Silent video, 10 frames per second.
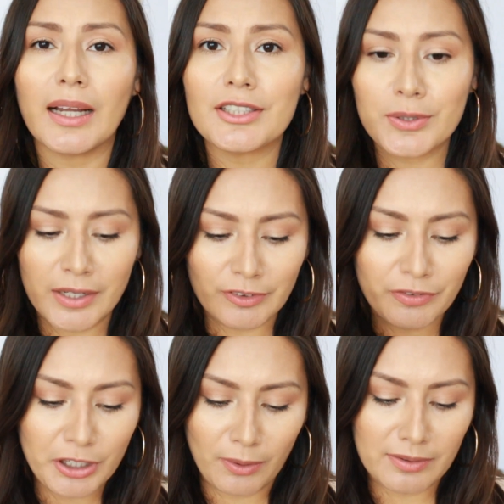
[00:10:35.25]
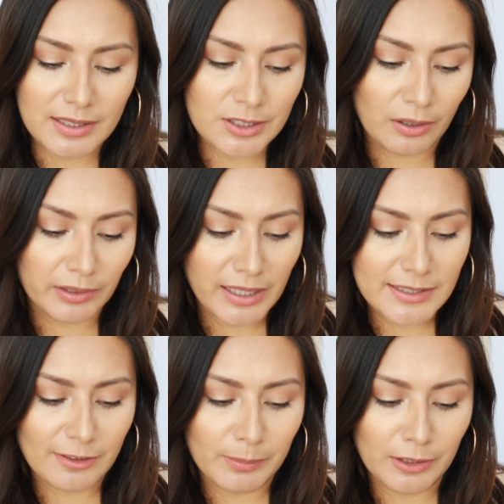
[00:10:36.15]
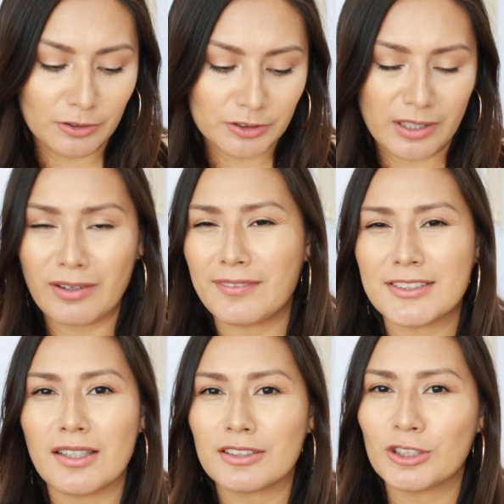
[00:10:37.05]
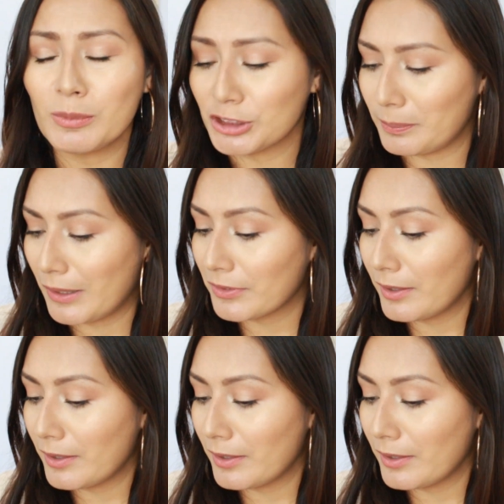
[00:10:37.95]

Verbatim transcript: I do have a video on this, so I'll link it down below so I don't have to talk so much about